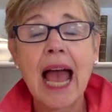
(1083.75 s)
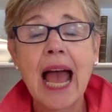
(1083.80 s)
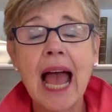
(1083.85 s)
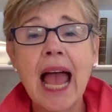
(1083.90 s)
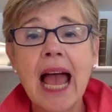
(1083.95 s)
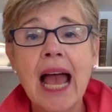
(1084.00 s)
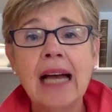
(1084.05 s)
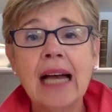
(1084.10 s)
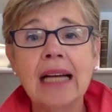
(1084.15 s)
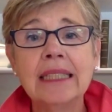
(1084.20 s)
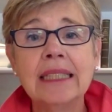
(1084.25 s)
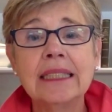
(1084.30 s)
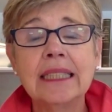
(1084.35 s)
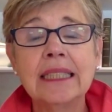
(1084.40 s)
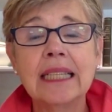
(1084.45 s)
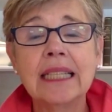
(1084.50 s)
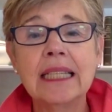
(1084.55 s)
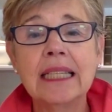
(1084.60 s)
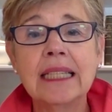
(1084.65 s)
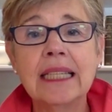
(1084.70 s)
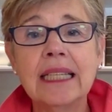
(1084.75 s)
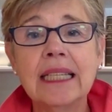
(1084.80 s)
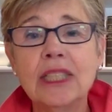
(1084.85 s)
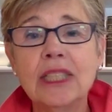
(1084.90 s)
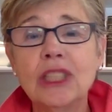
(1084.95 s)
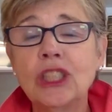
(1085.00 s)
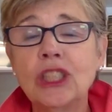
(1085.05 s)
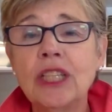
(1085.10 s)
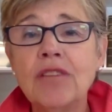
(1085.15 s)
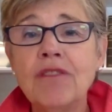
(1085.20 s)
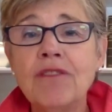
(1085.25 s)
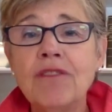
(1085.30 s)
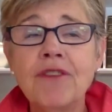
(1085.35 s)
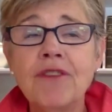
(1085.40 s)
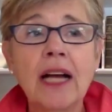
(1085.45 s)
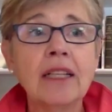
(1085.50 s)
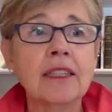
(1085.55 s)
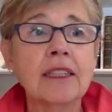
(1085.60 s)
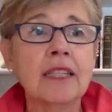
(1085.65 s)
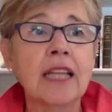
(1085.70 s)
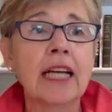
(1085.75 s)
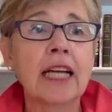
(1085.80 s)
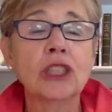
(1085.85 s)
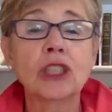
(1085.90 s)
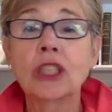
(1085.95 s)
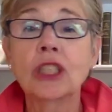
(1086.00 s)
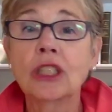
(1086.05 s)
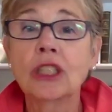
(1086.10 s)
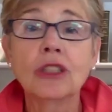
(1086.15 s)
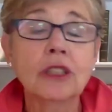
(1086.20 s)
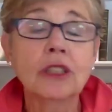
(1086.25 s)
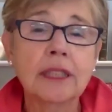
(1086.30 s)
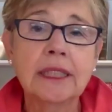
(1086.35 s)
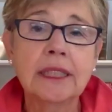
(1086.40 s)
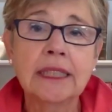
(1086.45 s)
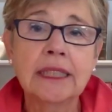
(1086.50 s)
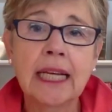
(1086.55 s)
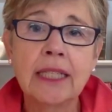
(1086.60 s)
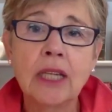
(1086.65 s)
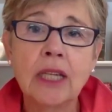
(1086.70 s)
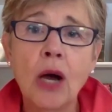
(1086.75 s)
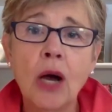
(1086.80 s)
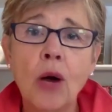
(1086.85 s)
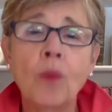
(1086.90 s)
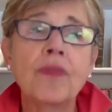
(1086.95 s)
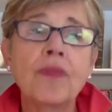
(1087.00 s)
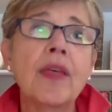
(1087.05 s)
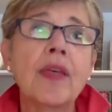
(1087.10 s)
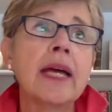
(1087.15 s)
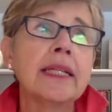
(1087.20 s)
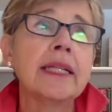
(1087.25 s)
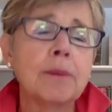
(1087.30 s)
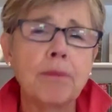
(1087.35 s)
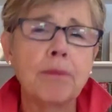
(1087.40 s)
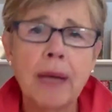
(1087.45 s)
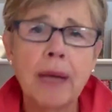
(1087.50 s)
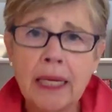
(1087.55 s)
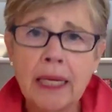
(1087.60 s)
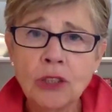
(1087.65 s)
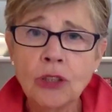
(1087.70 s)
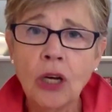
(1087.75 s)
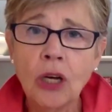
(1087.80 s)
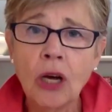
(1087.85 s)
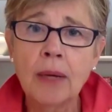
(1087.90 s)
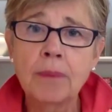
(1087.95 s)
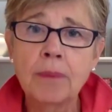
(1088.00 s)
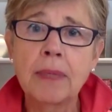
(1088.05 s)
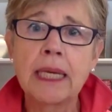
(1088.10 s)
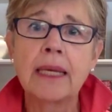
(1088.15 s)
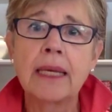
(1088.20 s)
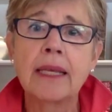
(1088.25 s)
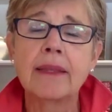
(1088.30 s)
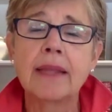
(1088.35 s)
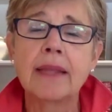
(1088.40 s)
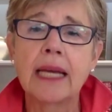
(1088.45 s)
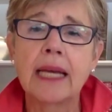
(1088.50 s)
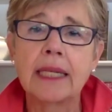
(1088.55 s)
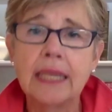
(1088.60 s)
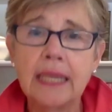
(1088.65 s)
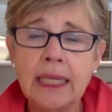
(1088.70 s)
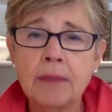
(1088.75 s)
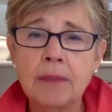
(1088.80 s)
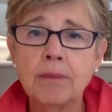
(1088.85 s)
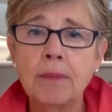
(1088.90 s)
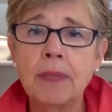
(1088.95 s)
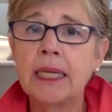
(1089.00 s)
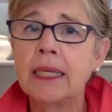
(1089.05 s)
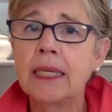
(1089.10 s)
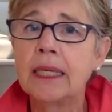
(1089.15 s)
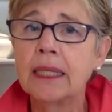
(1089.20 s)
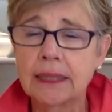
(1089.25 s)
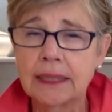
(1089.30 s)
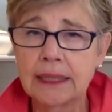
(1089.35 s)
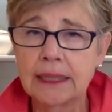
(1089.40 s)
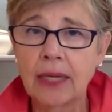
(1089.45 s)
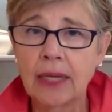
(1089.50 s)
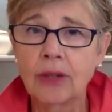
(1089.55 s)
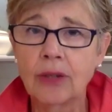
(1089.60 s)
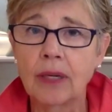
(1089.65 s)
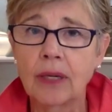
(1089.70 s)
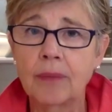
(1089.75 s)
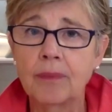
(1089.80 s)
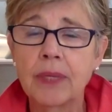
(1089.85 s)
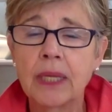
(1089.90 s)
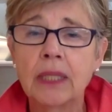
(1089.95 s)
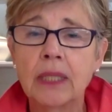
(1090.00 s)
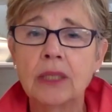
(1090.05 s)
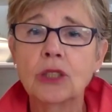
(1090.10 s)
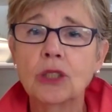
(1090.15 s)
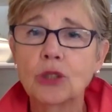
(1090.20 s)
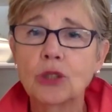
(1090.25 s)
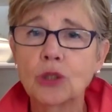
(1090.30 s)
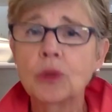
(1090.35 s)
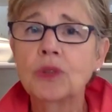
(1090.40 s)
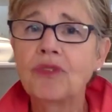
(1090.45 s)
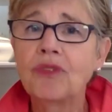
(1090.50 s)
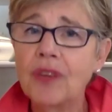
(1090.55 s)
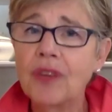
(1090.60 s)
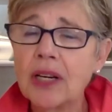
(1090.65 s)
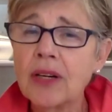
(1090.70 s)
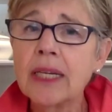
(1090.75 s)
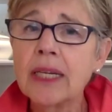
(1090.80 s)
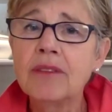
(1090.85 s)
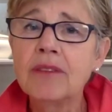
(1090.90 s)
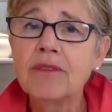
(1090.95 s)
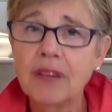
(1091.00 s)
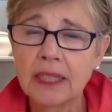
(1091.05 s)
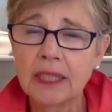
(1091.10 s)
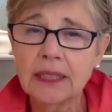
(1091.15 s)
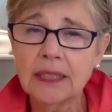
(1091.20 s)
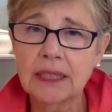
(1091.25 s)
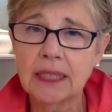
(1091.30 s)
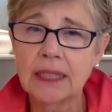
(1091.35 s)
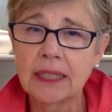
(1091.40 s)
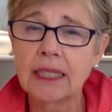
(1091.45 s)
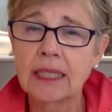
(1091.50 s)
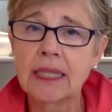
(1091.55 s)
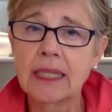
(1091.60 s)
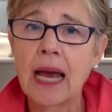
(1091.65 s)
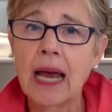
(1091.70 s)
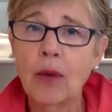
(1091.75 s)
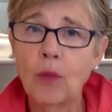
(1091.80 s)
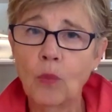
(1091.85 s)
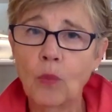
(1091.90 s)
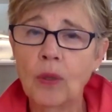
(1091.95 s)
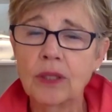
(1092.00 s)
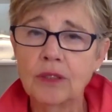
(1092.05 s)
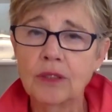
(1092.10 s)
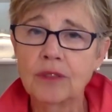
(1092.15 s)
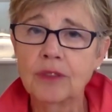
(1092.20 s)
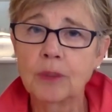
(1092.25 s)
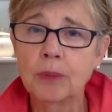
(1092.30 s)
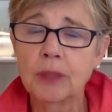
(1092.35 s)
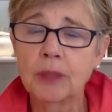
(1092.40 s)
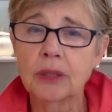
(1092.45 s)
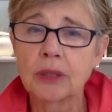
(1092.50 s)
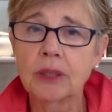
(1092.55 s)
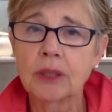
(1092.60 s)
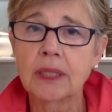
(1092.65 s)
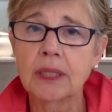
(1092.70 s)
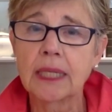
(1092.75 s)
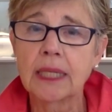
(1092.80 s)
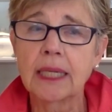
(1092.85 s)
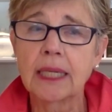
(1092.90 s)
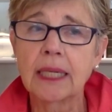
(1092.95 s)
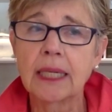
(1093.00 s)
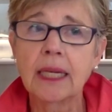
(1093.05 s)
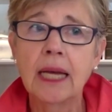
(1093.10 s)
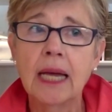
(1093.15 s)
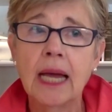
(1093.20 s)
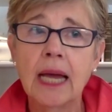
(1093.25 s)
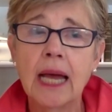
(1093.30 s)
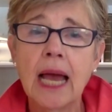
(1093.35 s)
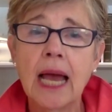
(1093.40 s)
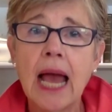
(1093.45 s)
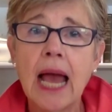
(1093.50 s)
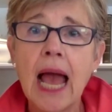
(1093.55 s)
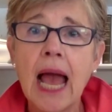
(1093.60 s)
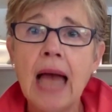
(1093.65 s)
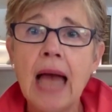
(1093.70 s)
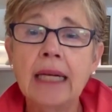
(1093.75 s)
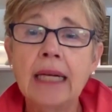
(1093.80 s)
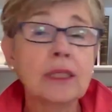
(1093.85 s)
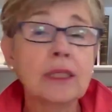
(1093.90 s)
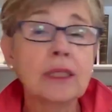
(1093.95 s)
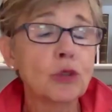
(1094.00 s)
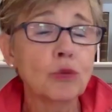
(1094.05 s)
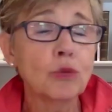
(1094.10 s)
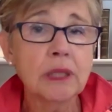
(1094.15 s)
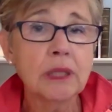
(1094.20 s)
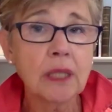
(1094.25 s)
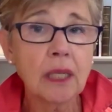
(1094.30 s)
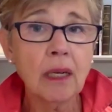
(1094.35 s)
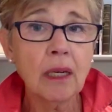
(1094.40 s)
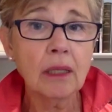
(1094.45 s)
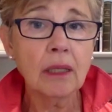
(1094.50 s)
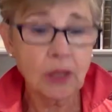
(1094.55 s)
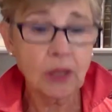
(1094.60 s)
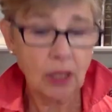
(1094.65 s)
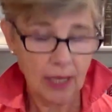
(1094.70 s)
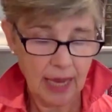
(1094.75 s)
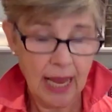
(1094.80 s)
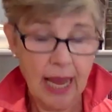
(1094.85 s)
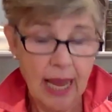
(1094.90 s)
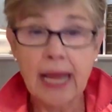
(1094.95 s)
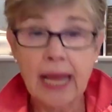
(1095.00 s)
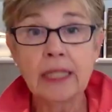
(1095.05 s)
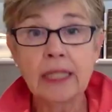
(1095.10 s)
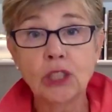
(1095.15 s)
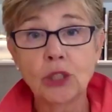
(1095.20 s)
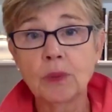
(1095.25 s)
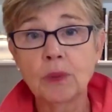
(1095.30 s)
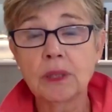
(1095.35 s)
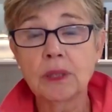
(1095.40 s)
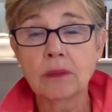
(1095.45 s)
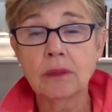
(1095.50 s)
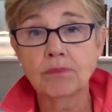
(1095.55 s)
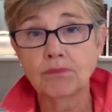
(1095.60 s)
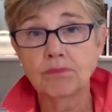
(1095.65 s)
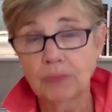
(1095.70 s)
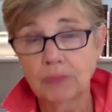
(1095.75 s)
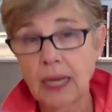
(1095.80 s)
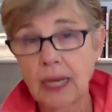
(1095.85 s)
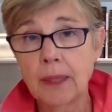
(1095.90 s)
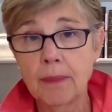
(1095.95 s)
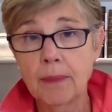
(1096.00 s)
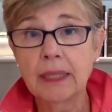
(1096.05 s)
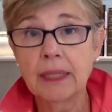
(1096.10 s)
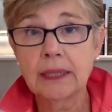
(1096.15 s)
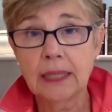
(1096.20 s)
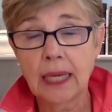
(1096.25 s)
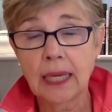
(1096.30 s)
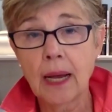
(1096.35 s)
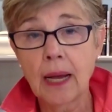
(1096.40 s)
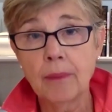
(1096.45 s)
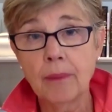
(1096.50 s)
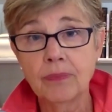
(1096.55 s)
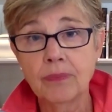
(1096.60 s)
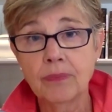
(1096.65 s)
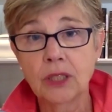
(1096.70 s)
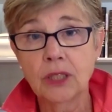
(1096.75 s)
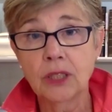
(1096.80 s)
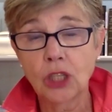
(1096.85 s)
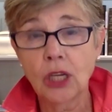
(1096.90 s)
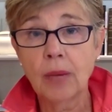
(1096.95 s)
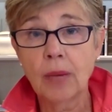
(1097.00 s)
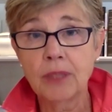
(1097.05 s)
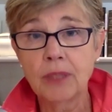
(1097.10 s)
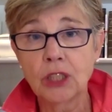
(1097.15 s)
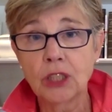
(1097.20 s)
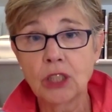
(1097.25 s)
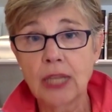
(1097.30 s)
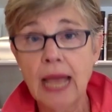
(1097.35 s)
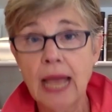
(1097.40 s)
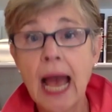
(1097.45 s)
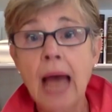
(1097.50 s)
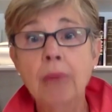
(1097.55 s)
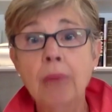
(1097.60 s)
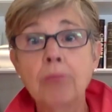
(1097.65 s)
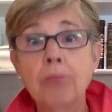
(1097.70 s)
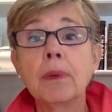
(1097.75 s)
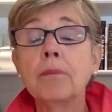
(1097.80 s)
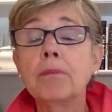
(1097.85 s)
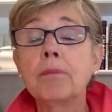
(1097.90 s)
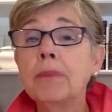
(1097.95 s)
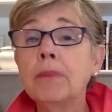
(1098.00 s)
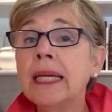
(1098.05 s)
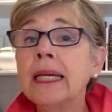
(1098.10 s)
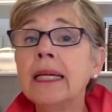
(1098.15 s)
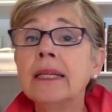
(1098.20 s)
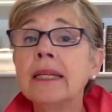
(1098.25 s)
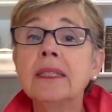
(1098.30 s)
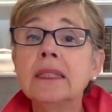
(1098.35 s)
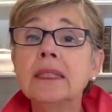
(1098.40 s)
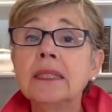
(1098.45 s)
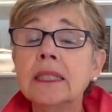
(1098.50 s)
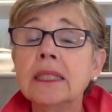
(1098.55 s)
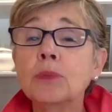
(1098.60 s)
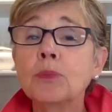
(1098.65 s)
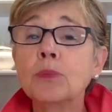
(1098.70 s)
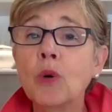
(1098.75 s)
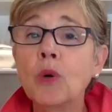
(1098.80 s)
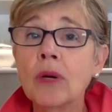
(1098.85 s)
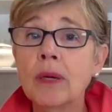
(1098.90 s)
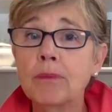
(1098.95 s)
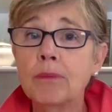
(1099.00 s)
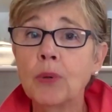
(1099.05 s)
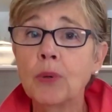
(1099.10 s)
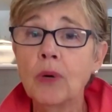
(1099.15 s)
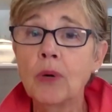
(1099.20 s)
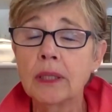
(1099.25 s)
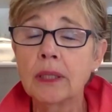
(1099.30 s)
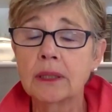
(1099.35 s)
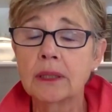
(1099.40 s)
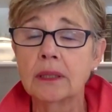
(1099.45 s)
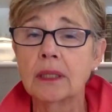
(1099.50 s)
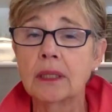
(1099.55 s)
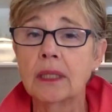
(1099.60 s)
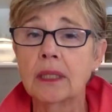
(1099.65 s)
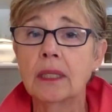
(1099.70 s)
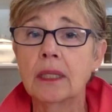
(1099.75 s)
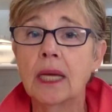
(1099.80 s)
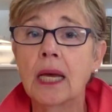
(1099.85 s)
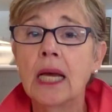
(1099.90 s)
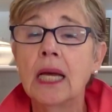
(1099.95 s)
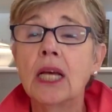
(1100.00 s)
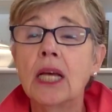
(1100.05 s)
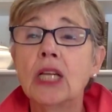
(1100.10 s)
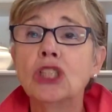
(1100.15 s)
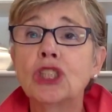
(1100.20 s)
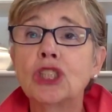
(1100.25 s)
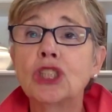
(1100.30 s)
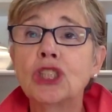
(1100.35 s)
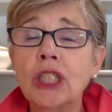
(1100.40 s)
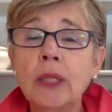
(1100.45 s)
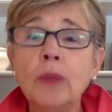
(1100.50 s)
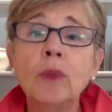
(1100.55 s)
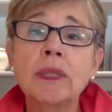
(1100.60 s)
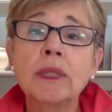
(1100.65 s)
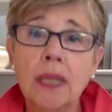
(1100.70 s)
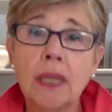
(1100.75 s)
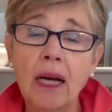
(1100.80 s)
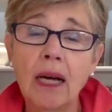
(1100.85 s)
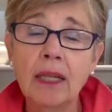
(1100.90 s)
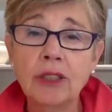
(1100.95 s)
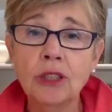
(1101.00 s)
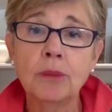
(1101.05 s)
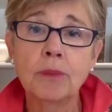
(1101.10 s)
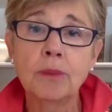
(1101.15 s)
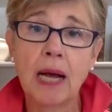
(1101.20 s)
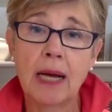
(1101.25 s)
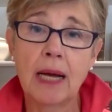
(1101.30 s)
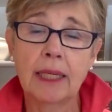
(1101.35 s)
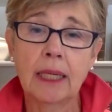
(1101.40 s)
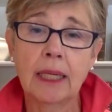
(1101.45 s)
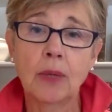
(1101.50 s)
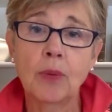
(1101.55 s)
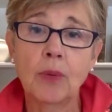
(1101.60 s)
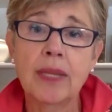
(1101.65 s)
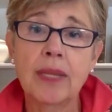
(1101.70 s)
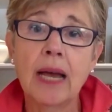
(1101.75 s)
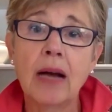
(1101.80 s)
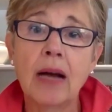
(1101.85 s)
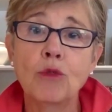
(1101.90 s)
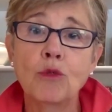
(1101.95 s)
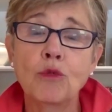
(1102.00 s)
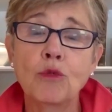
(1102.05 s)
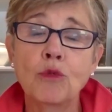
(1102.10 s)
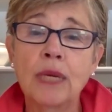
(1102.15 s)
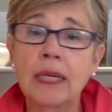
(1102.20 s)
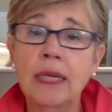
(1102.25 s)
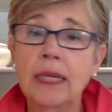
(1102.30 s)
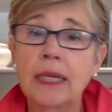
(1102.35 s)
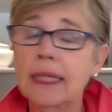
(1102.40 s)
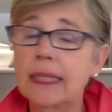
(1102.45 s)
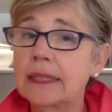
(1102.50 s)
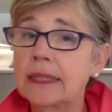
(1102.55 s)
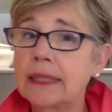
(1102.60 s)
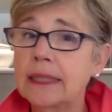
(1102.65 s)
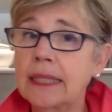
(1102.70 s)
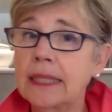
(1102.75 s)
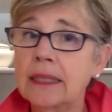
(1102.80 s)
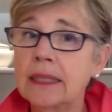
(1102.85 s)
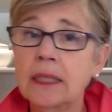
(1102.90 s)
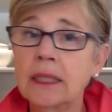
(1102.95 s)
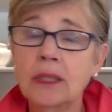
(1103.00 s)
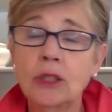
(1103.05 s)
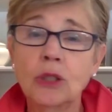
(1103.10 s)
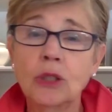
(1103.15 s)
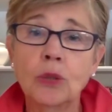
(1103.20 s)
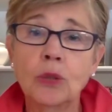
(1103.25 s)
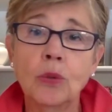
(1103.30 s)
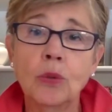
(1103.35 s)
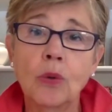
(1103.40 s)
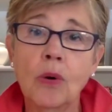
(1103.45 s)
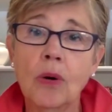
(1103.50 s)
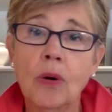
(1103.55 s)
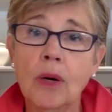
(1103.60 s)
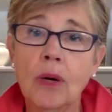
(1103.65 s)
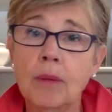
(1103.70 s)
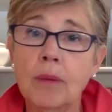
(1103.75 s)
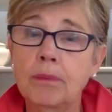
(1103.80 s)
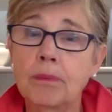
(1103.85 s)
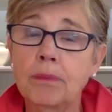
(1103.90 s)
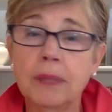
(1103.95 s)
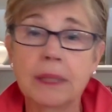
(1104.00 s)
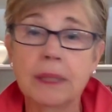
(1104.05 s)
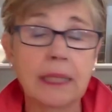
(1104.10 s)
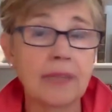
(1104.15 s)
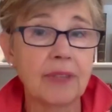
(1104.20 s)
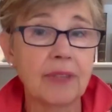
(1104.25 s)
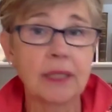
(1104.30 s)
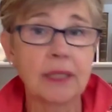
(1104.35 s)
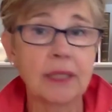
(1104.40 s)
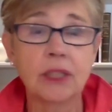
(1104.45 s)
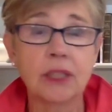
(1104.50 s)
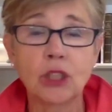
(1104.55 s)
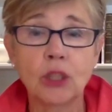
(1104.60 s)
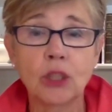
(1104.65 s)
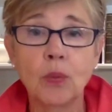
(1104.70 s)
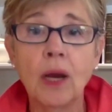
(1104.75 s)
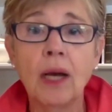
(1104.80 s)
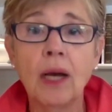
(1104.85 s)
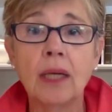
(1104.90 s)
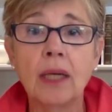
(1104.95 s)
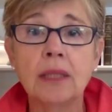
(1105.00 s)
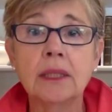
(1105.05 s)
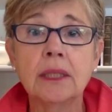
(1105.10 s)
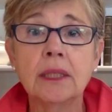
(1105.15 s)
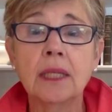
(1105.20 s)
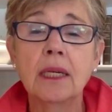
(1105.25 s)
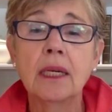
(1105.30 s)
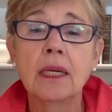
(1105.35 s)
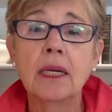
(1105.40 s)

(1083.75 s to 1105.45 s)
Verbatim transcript: And th- she felt like she couldn't say no. They depend on me, they need me, etc. So she was very invested in that wonderful person thing. And as a result, A, she was kind of messing up the job that she had, but B, and this is more important, she was undermining without really intending to or believing that she was